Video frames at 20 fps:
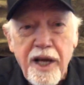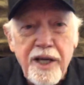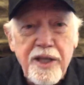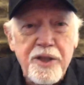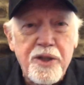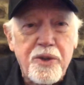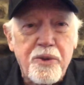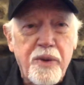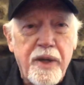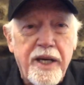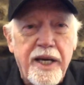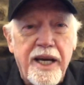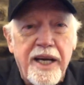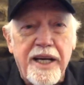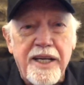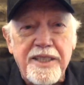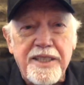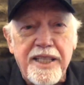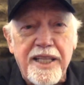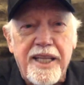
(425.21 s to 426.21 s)
swinging
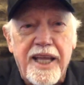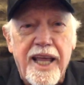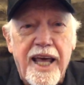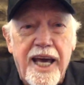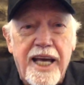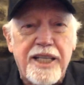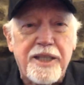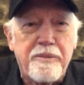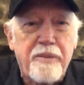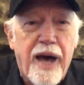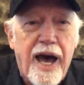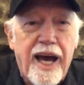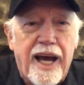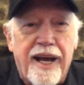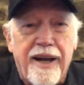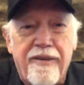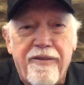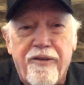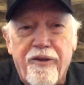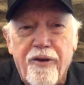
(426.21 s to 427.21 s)
his legs back
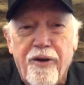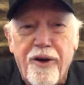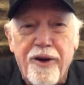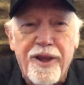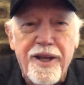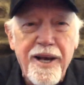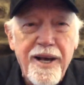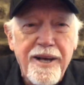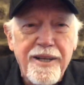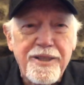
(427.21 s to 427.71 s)
and forth,